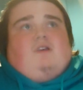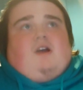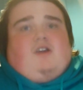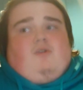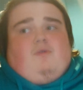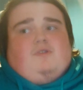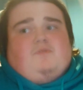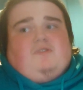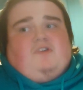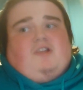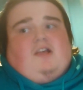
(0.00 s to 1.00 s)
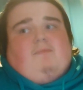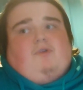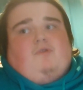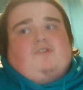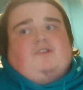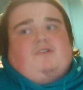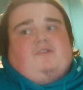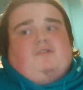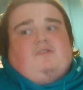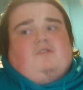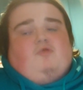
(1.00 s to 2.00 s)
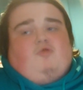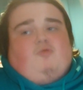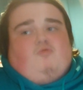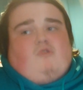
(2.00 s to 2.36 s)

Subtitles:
I know specifically I'm using the